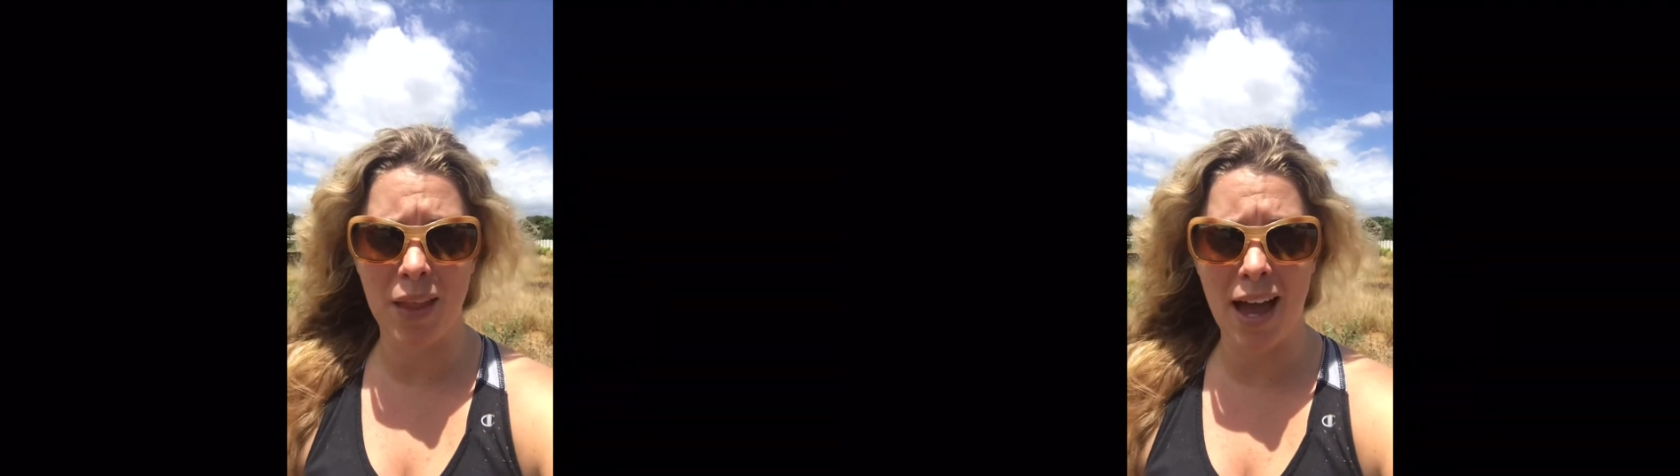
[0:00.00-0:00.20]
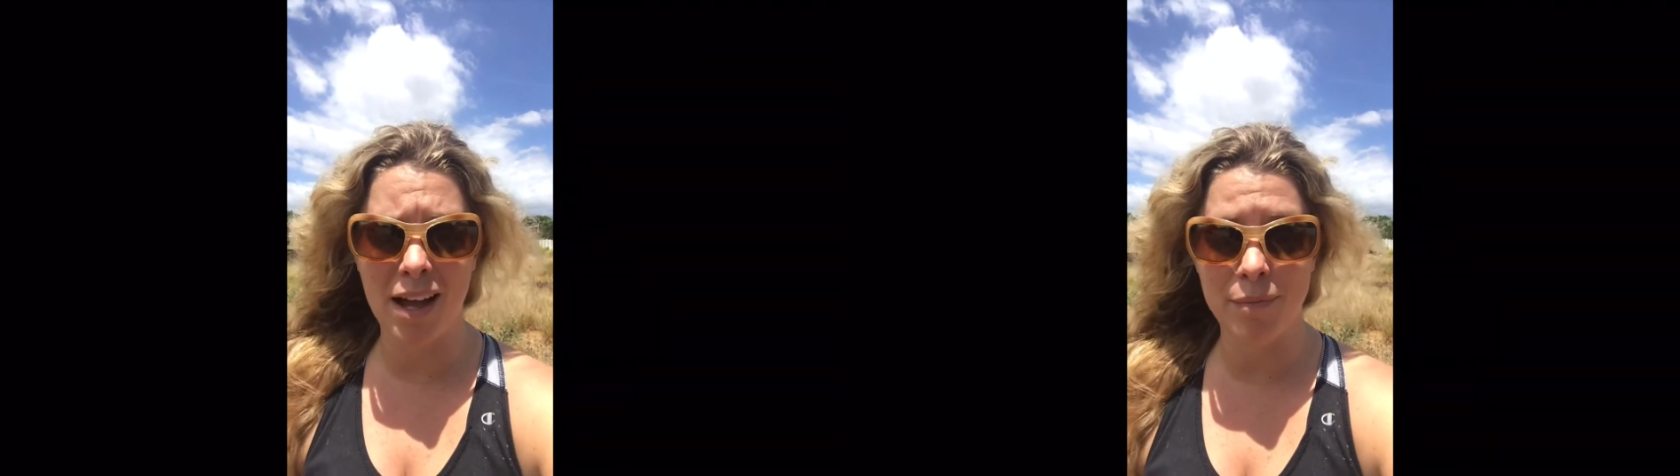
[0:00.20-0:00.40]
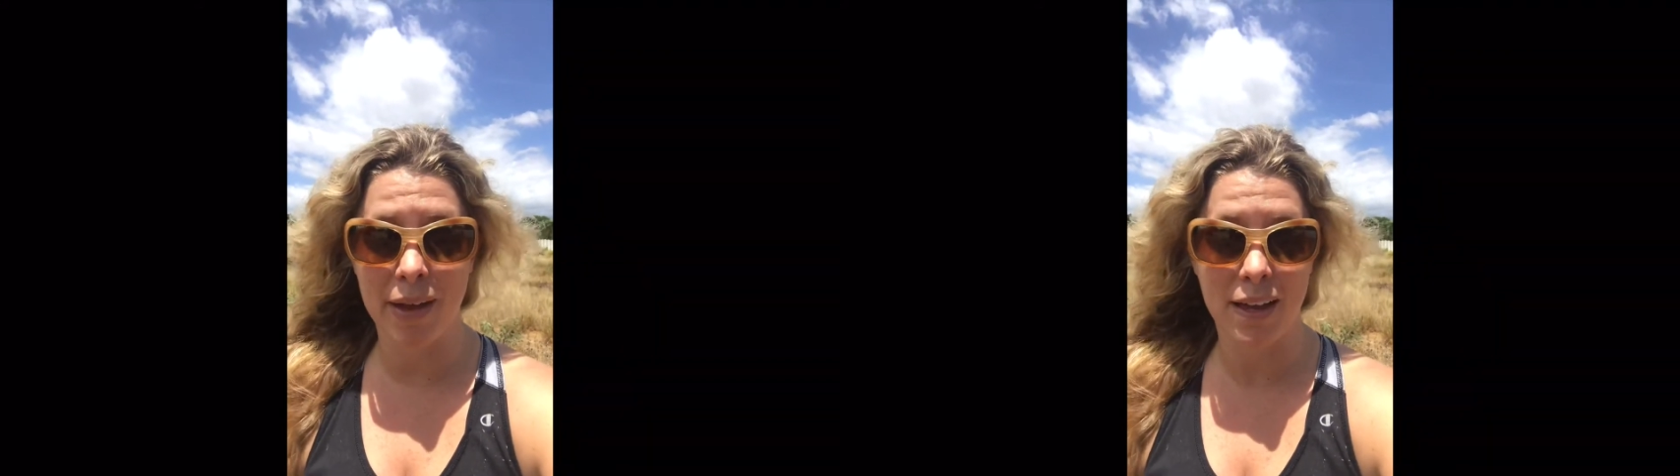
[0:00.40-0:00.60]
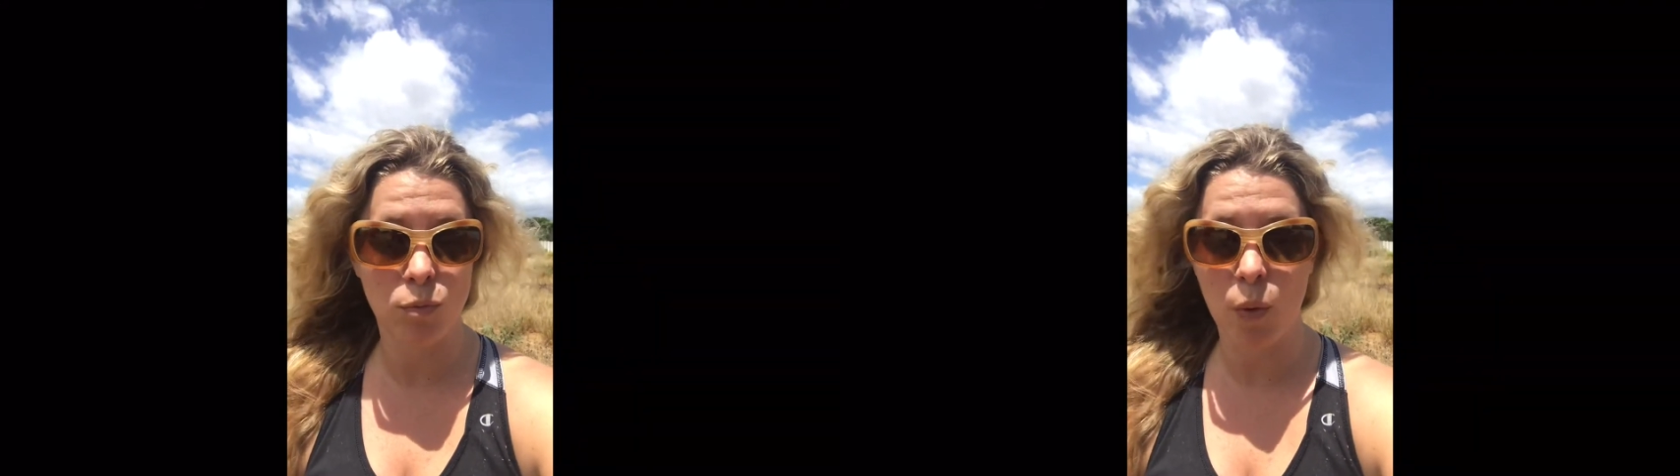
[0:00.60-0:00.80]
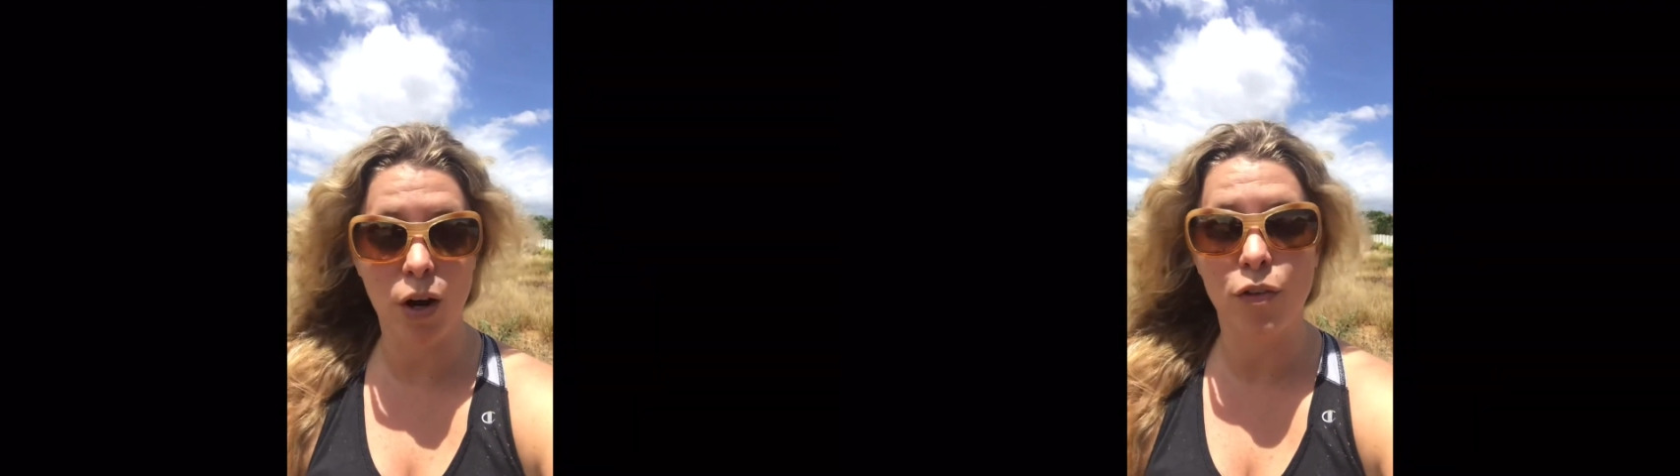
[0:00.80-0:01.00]

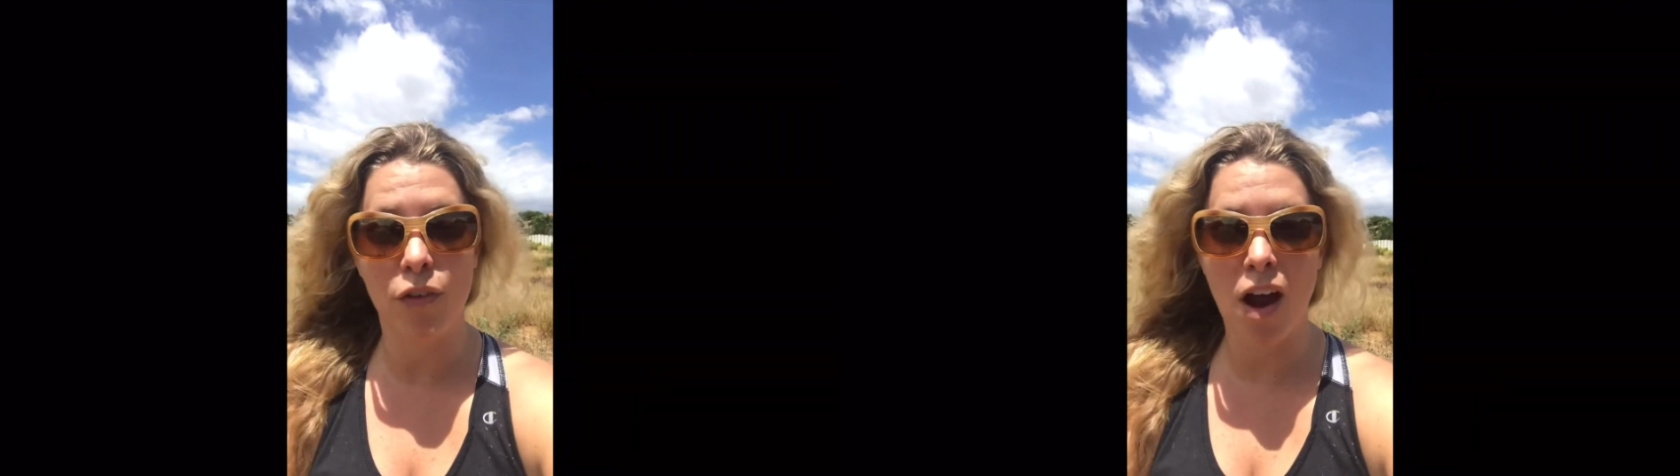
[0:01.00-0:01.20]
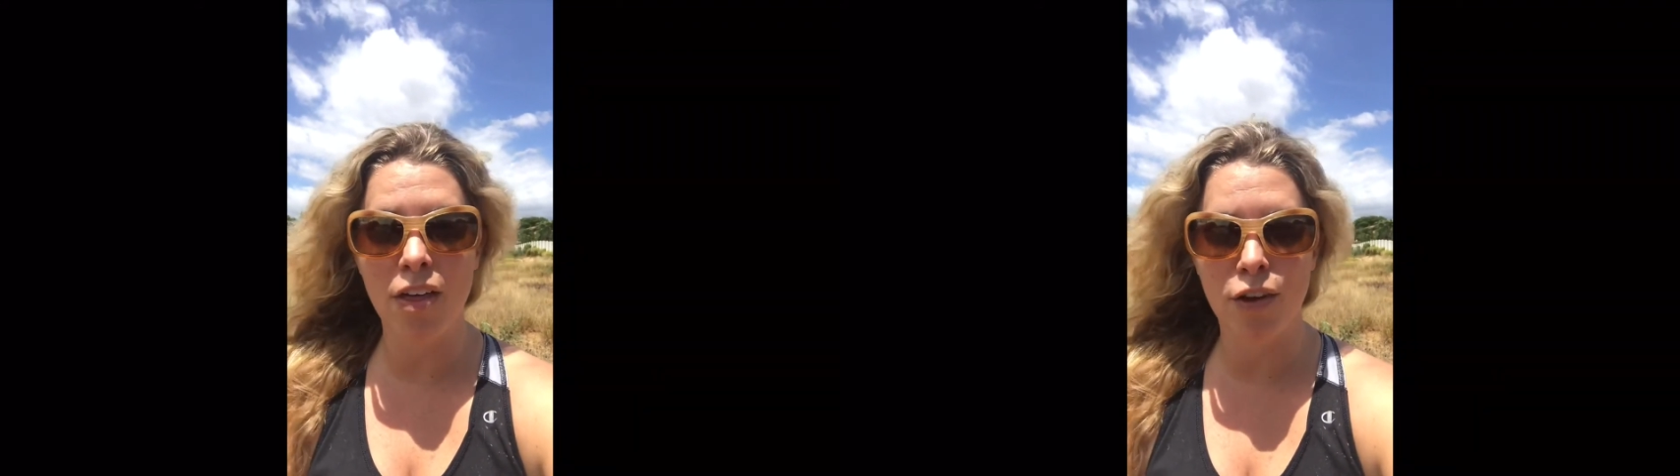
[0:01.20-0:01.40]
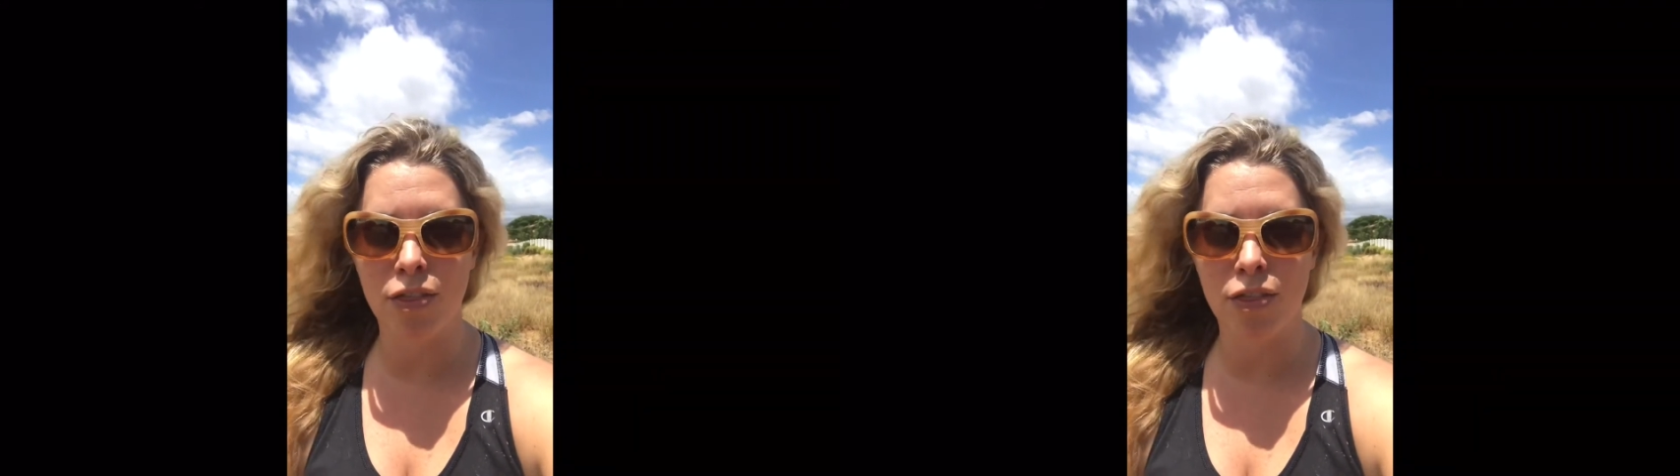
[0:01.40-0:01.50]
and water for other